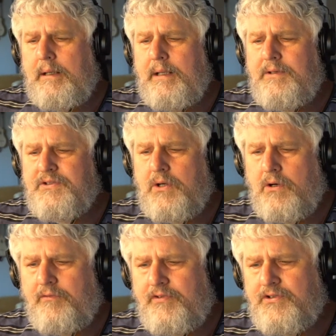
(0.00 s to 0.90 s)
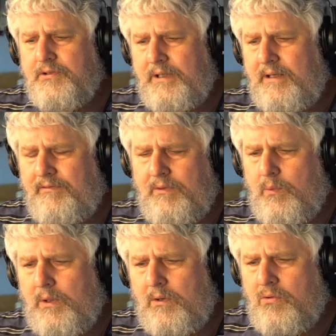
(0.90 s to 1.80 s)
is artificially, if you
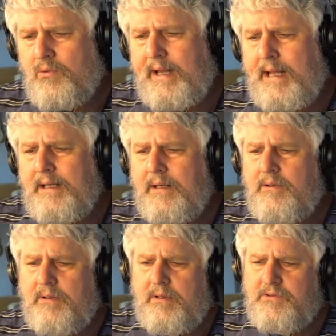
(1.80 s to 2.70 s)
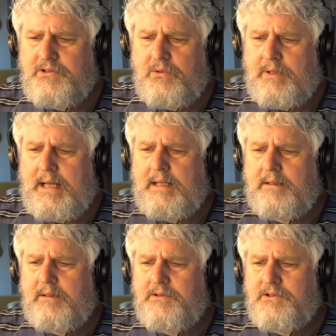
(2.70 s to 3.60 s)
will, created so
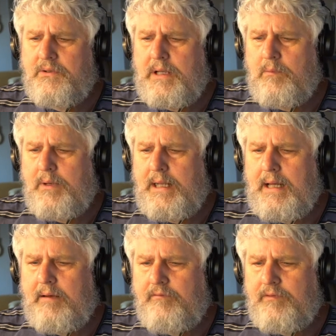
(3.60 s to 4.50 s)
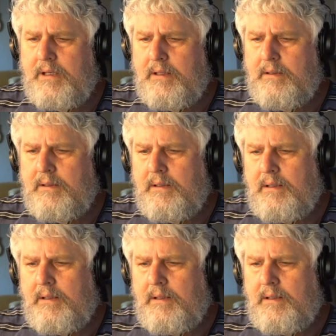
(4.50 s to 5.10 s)
that we have a